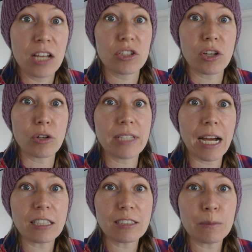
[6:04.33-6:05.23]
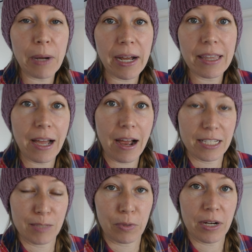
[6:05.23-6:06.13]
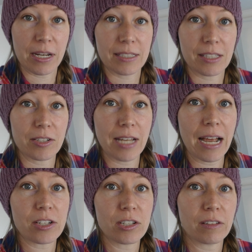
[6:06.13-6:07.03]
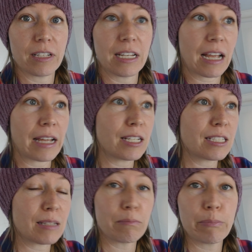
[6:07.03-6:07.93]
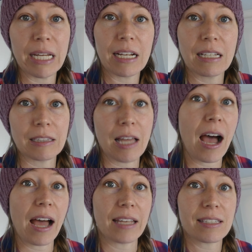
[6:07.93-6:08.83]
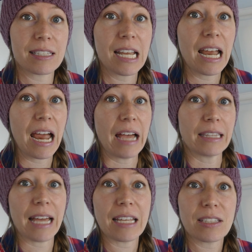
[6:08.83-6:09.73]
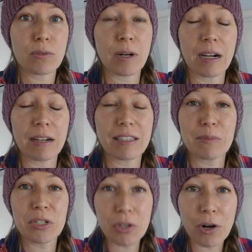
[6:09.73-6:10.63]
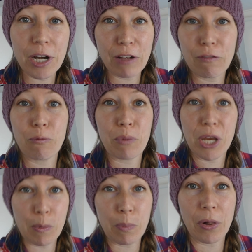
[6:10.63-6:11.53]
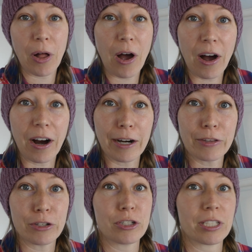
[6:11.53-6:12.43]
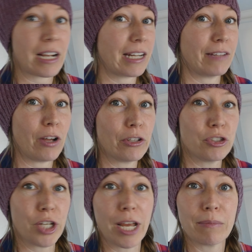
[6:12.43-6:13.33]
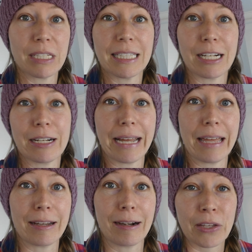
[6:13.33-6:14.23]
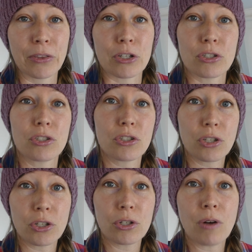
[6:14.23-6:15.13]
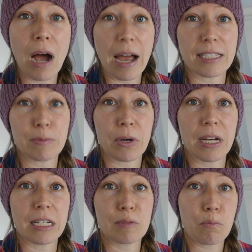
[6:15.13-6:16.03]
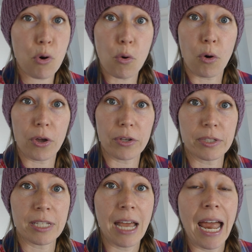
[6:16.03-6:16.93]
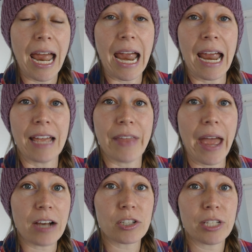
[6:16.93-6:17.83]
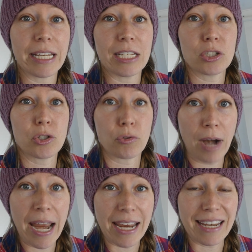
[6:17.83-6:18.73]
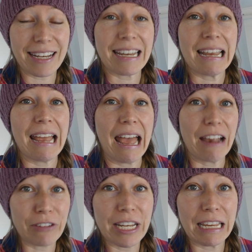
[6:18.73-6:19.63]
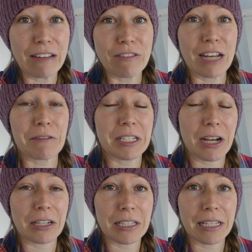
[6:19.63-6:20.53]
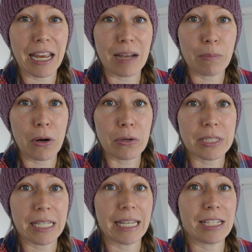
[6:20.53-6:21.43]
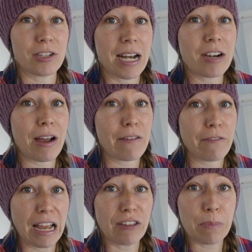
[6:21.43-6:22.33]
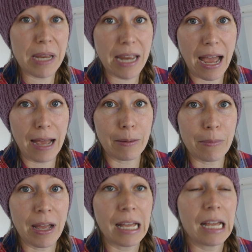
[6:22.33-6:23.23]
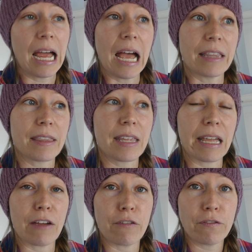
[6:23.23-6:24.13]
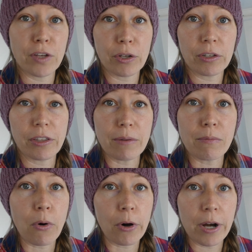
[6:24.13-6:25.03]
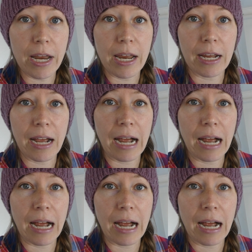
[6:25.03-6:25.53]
So down by the hot springs, there's actually kind of some big lots, and that's where the majority of people are. They're just kind of all jammed in there together. There's two hot springs pools, and they actually get drained every evening. We talked to the camp host. They get drained around five p m and then they get filled in the morning.